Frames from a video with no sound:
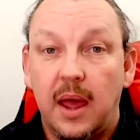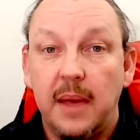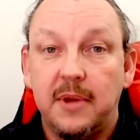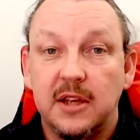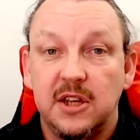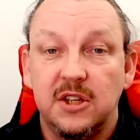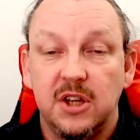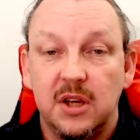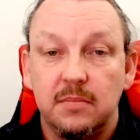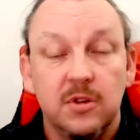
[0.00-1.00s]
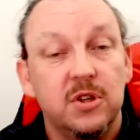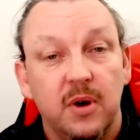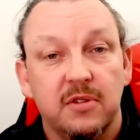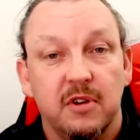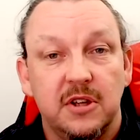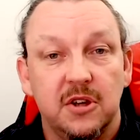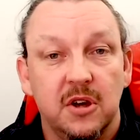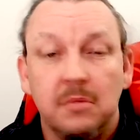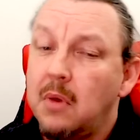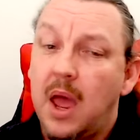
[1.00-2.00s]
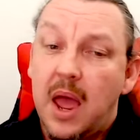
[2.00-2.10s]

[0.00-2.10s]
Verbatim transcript: MKTG 2032.